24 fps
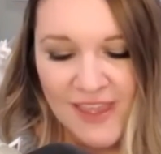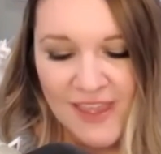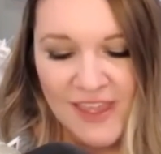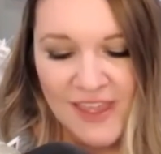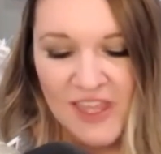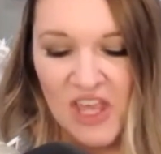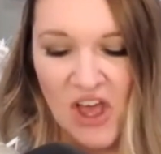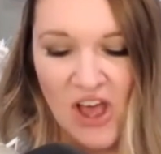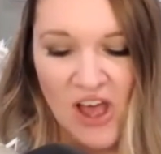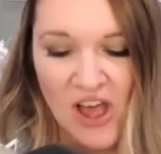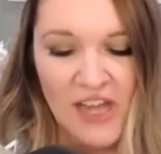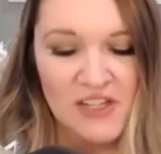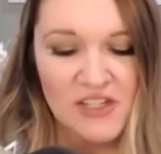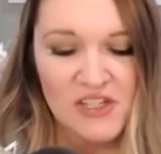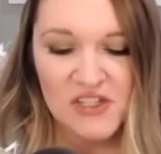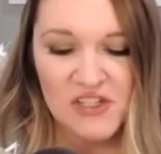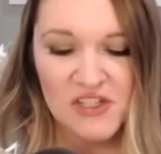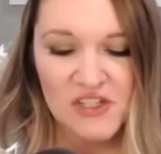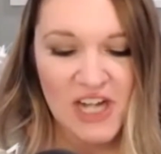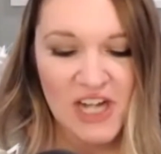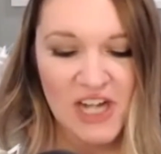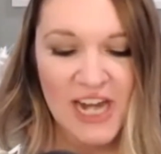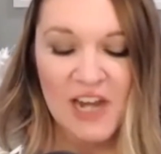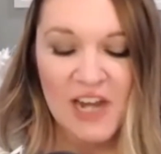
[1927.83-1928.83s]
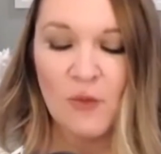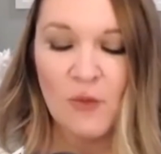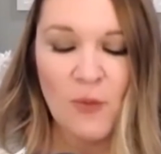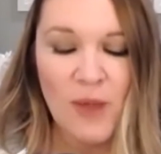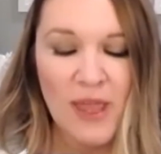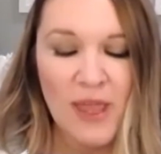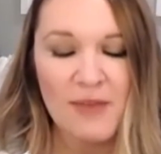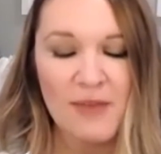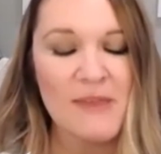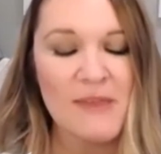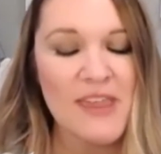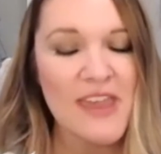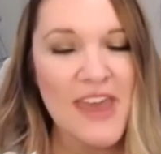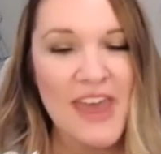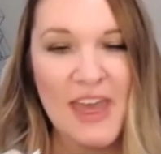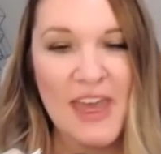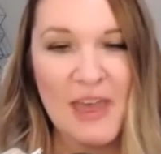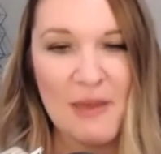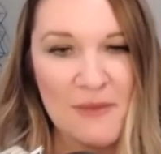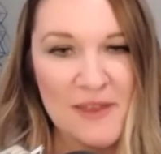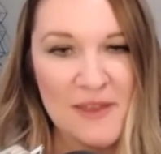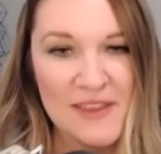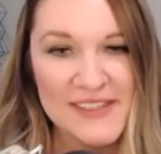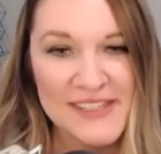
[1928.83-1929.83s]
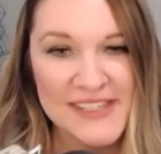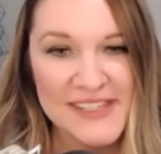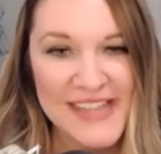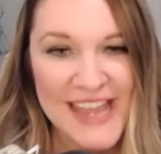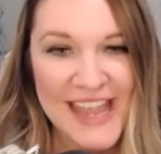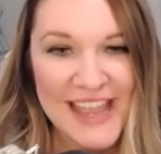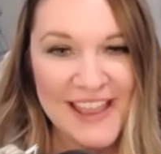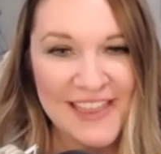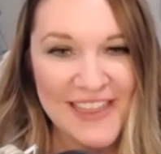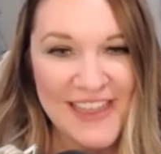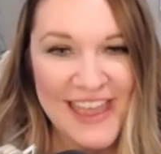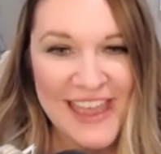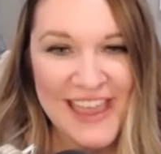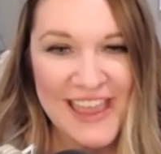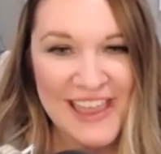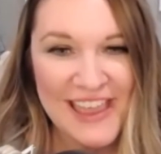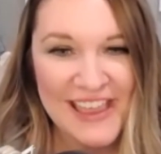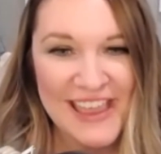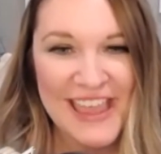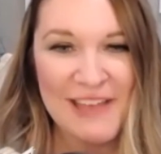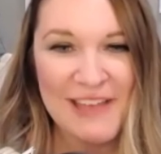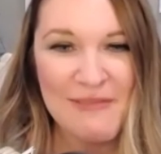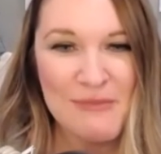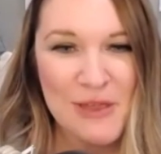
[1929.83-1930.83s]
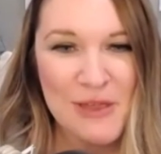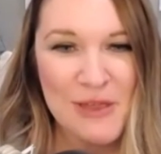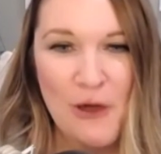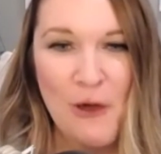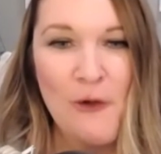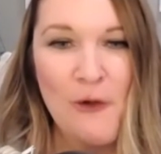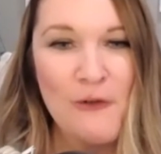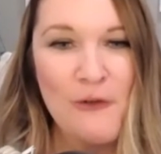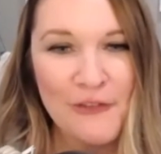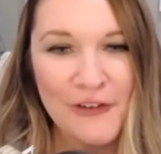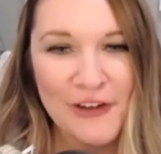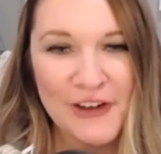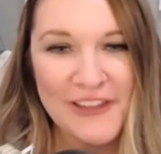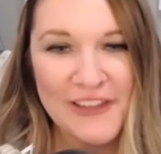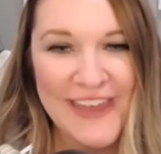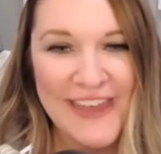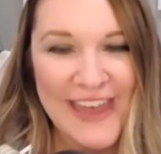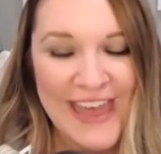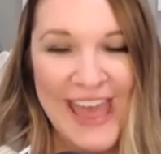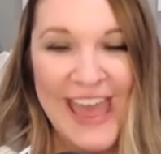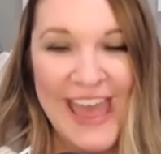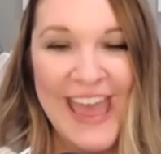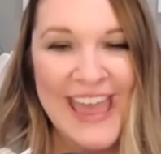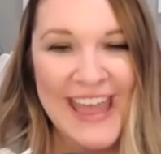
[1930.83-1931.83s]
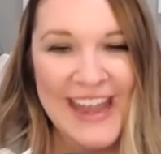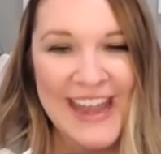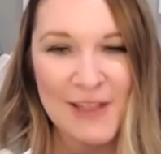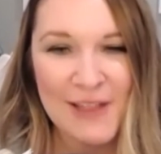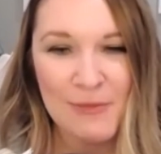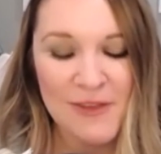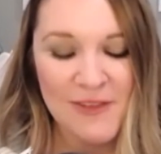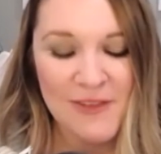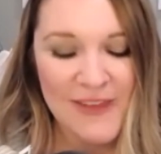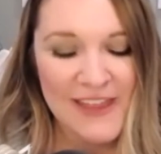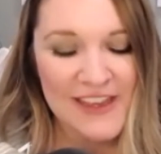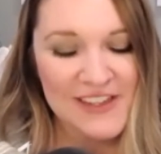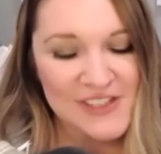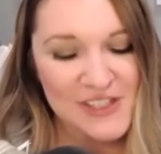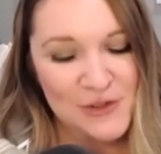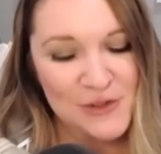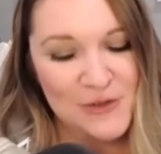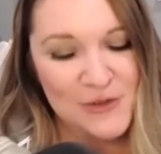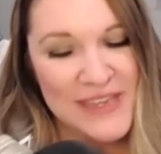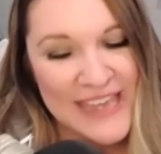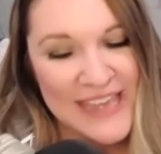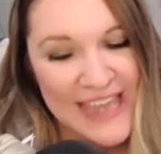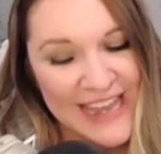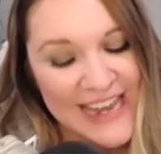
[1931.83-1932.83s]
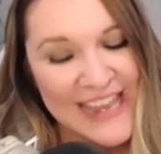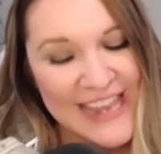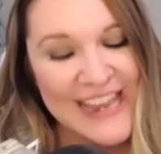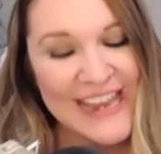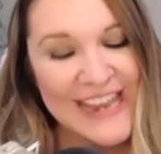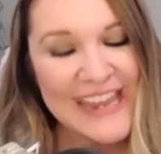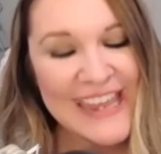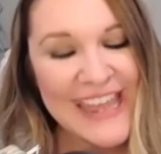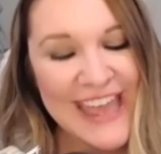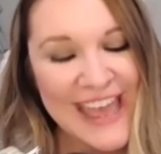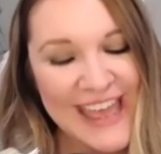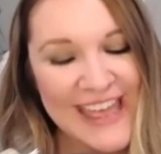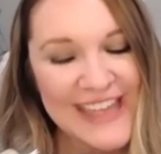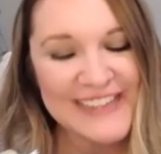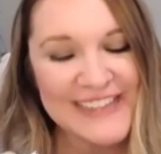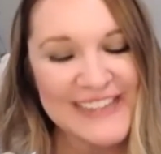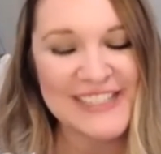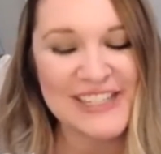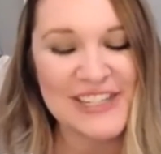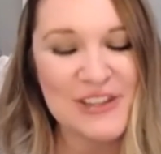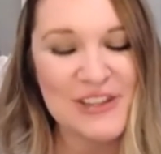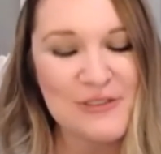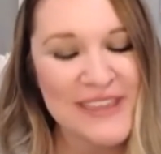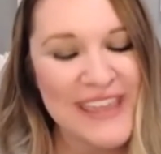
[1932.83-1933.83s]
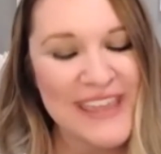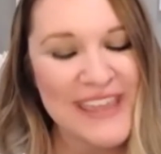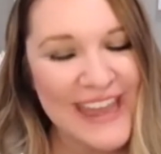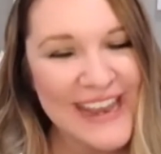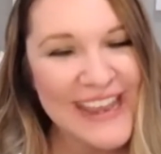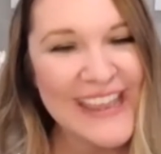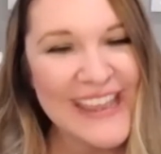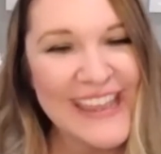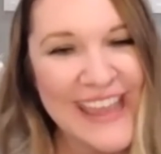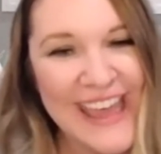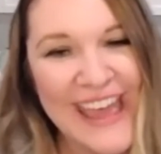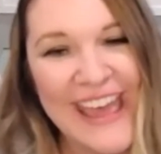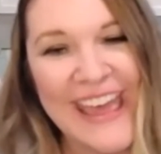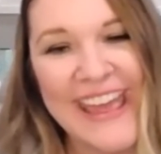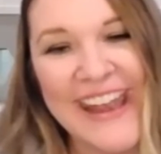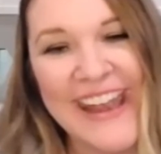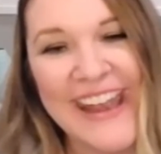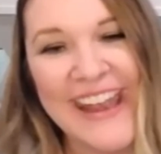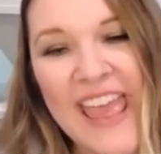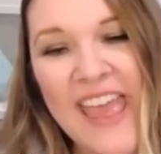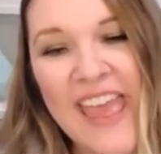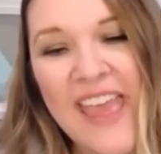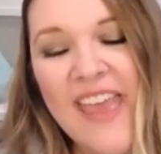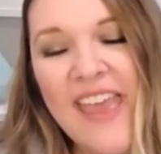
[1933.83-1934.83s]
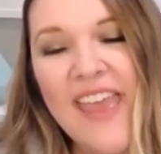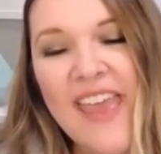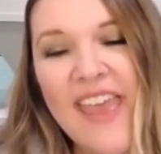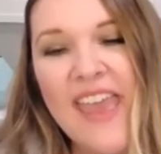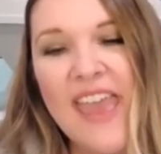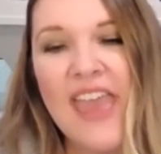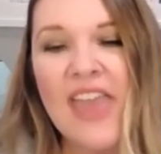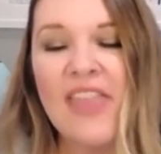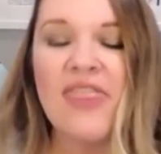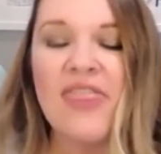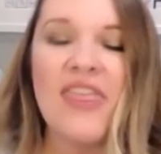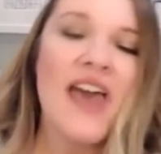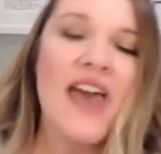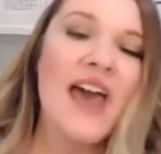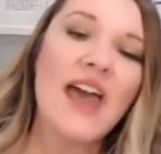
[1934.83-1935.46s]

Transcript: God just trying to wake me up and like hit me over the head and be like, do you get it yet? Do you get it yet? And